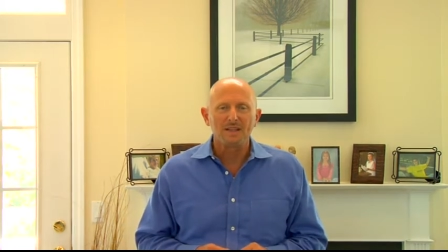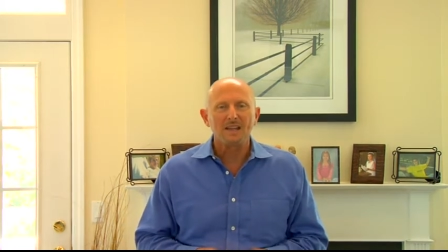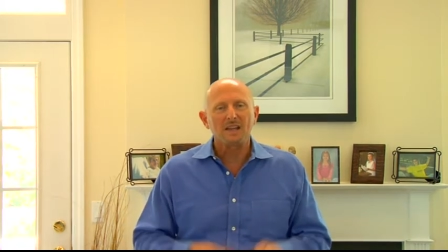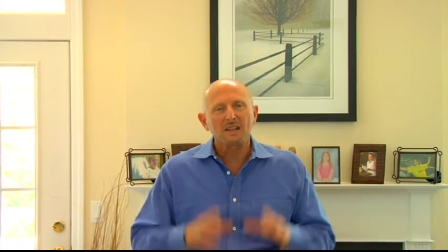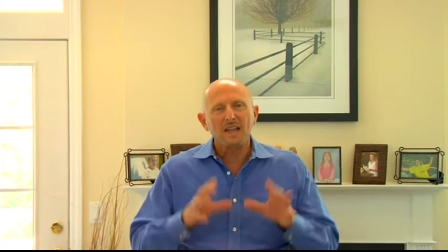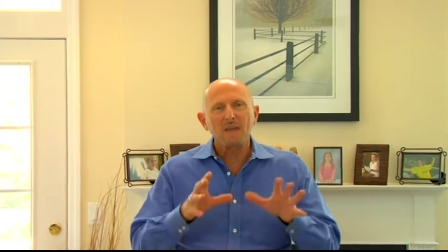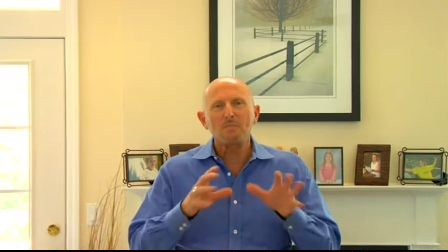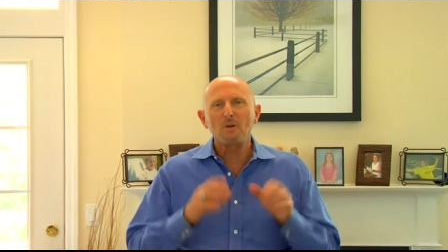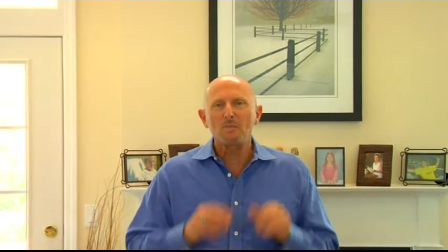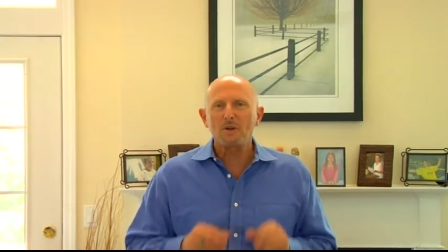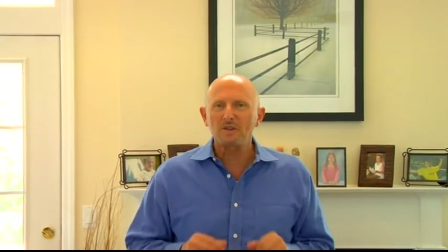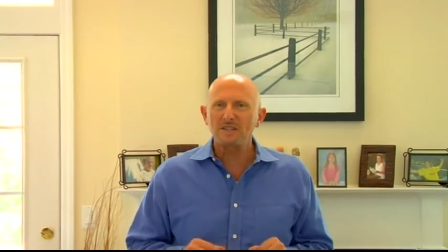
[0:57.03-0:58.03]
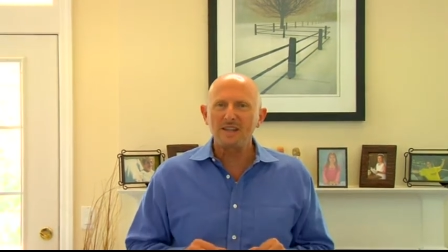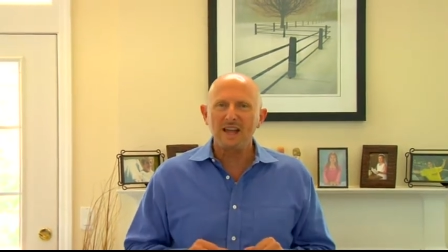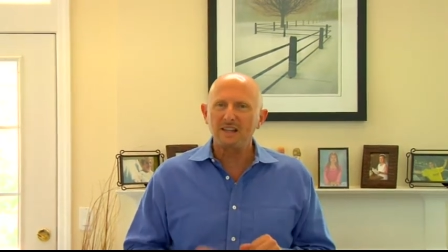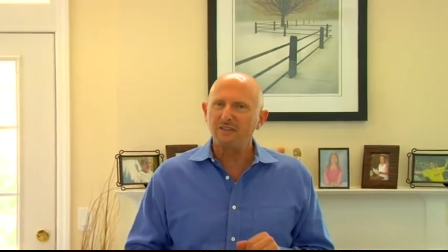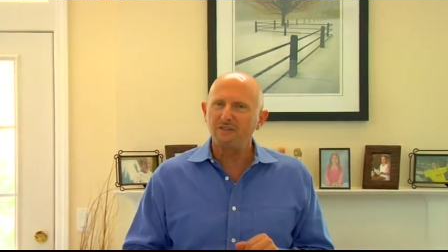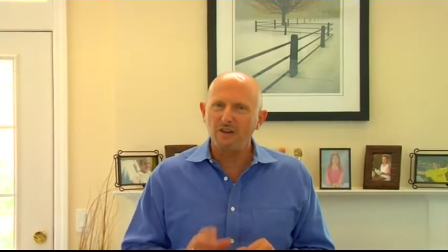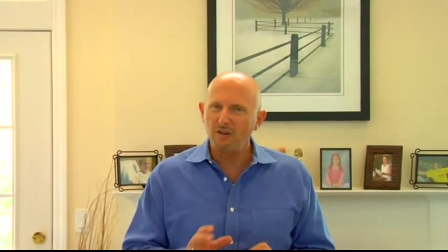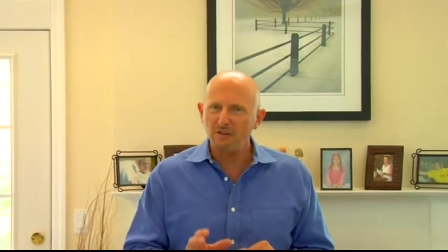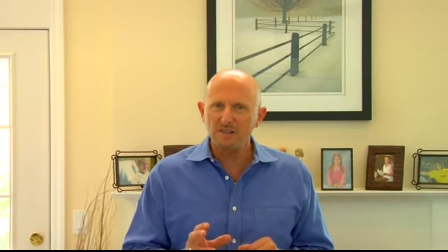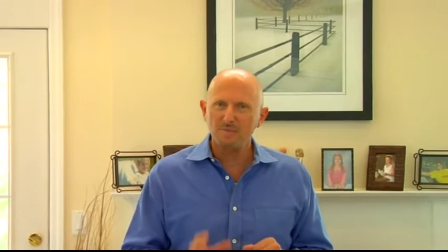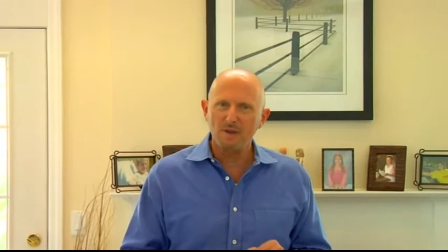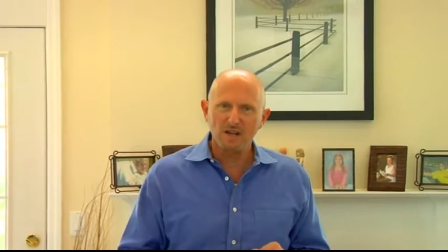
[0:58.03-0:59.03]
Now the light bulb personality is very
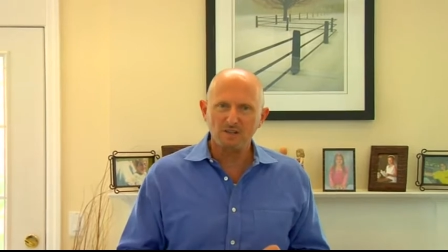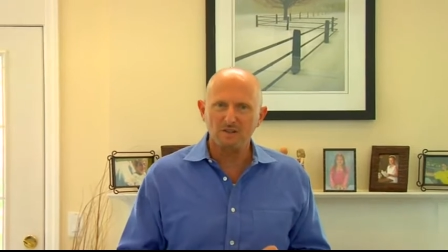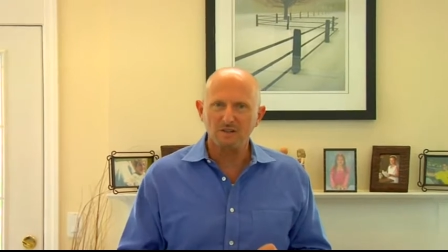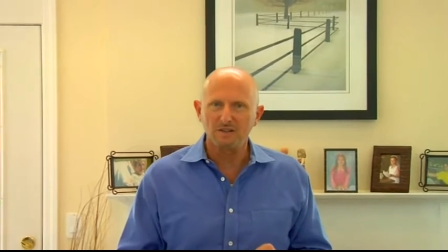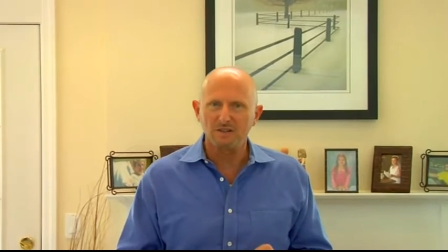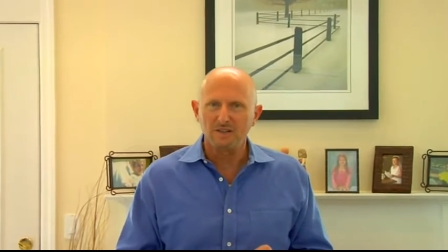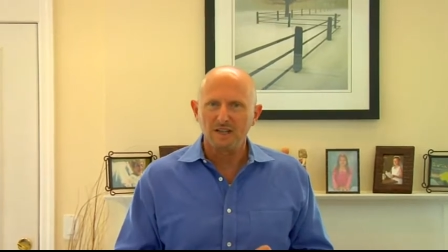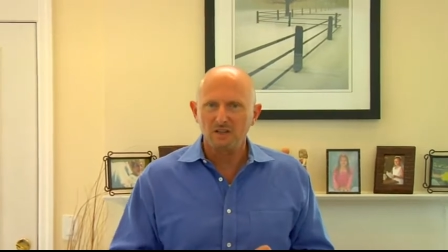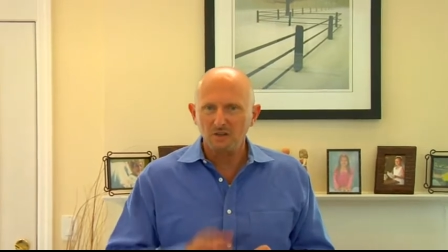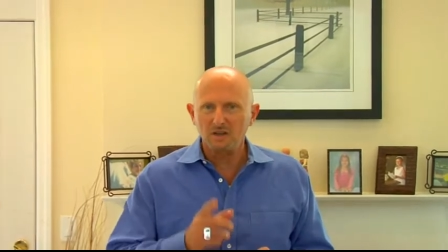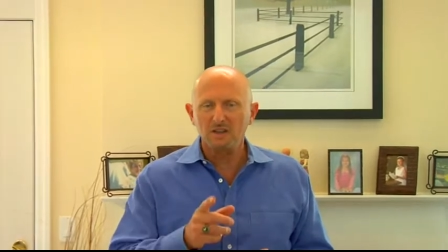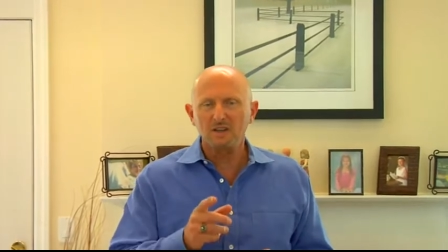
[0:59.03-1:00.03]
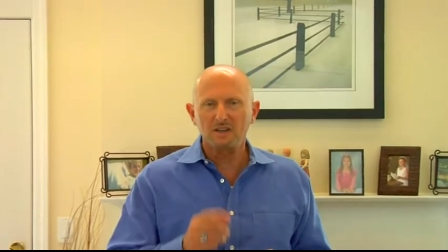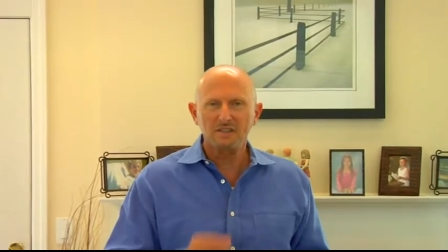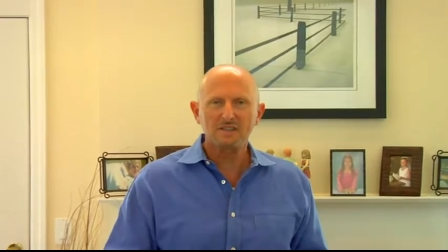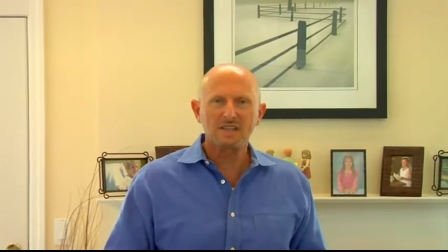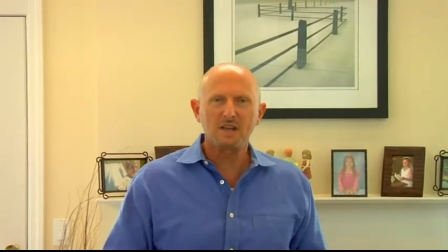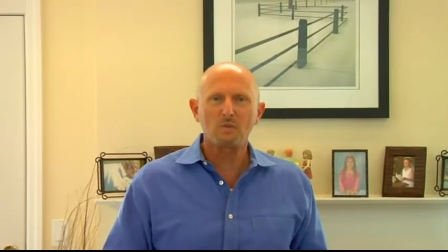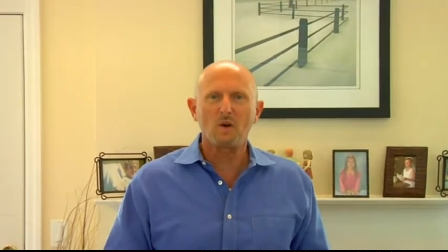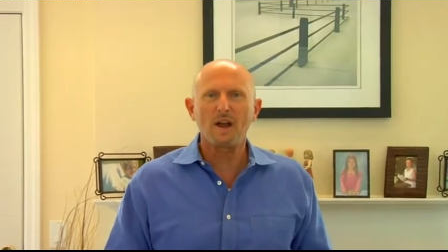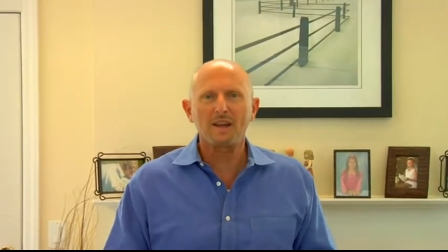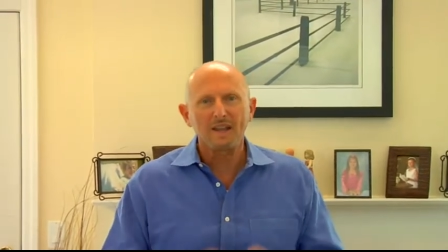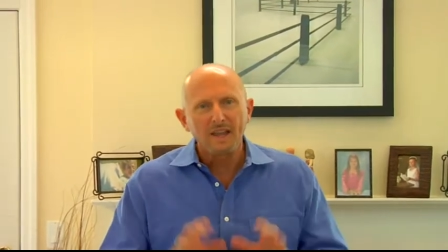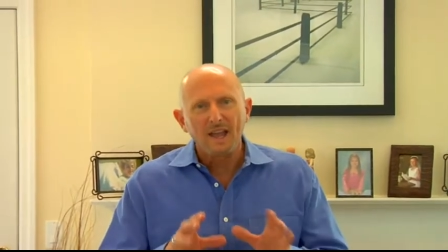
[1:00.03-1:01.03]
special and you're going to understand
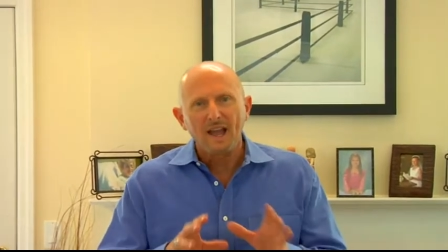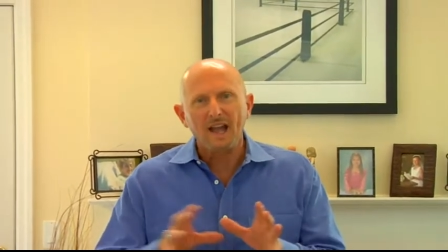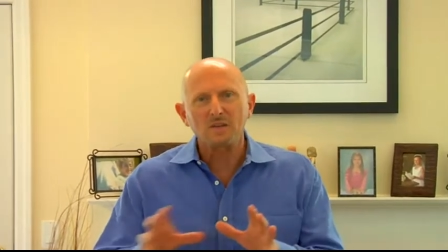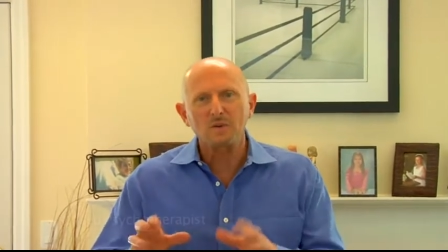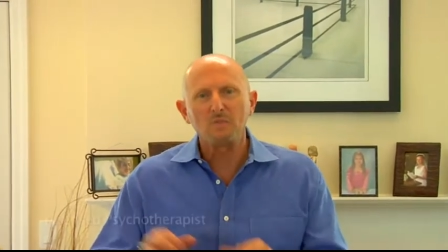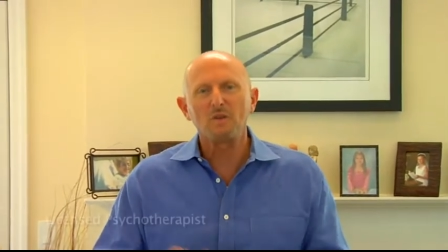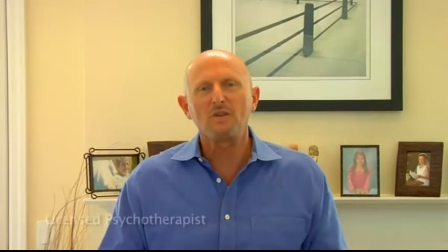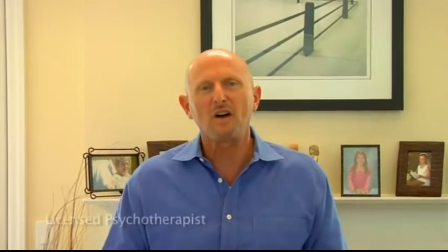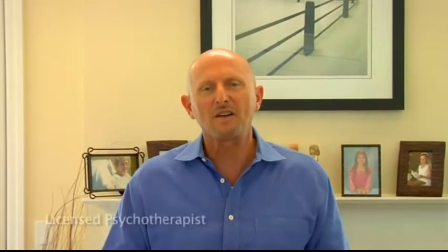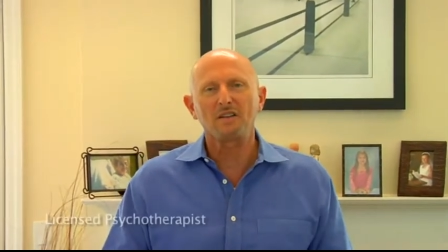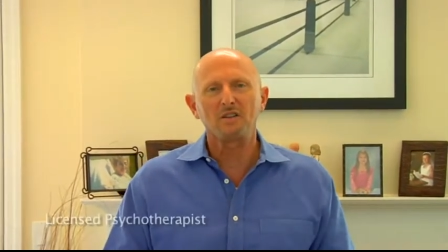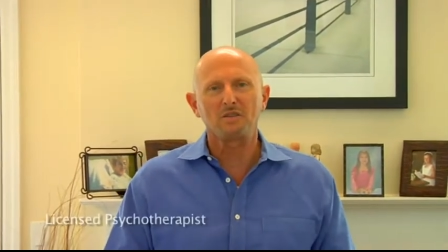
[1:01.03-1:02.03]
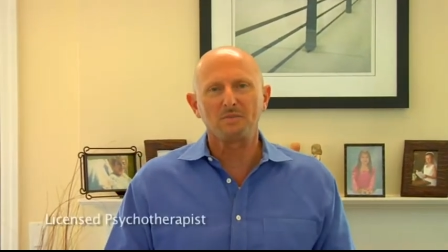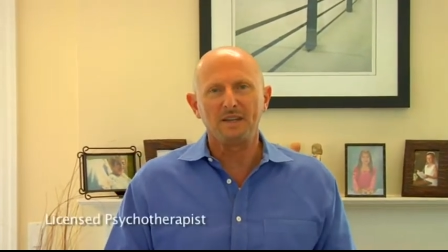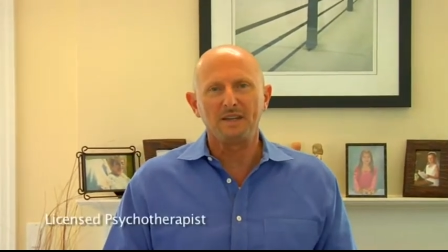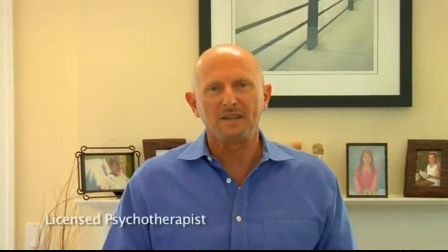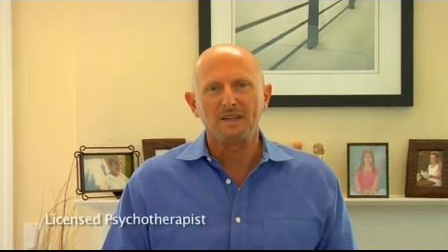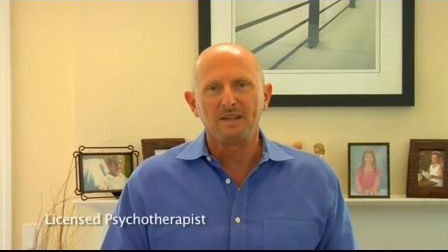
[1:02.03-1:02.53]
why as we move on a little bit.